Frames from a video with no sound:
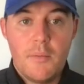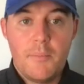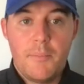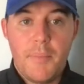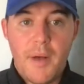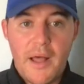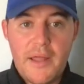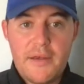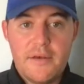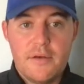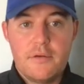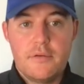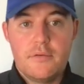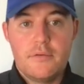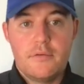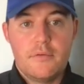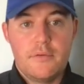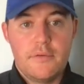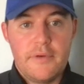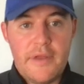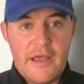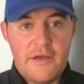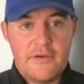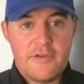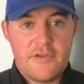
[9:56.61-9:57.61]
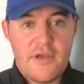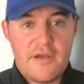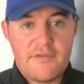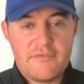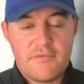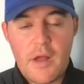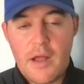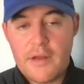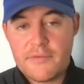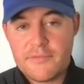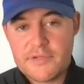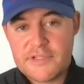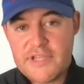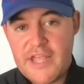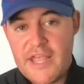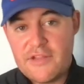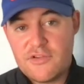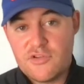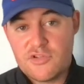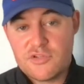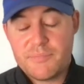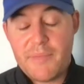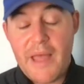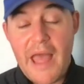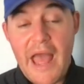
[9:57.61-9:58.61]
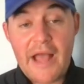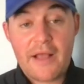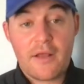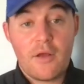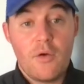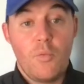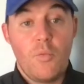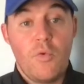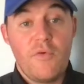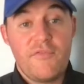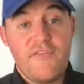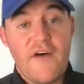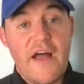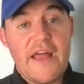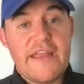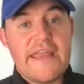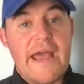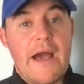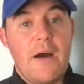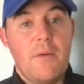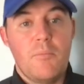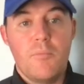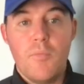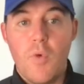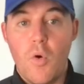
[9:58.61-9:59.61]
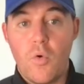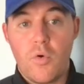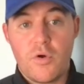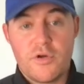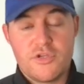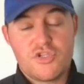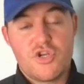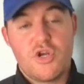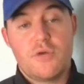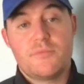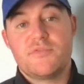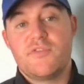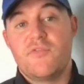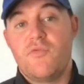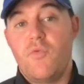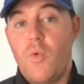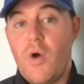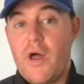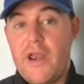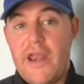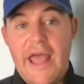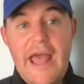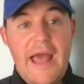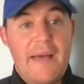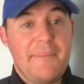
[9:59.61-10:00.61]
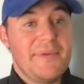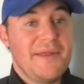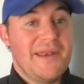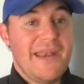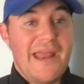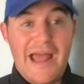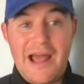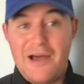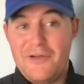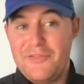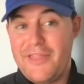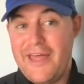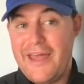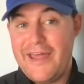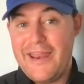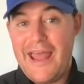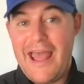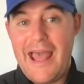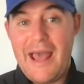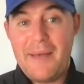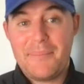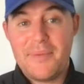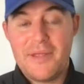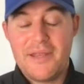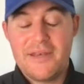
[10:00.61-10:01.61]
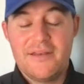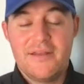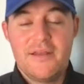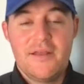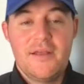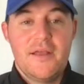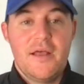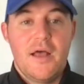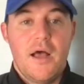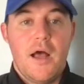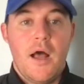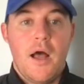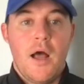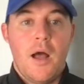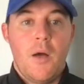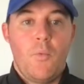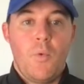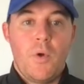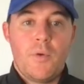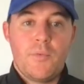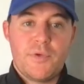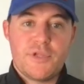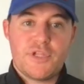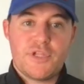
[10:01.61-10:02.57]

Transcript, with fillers: But Now you have Roderick Daniels back. We'll find out more in terms of what happened, how that happened when we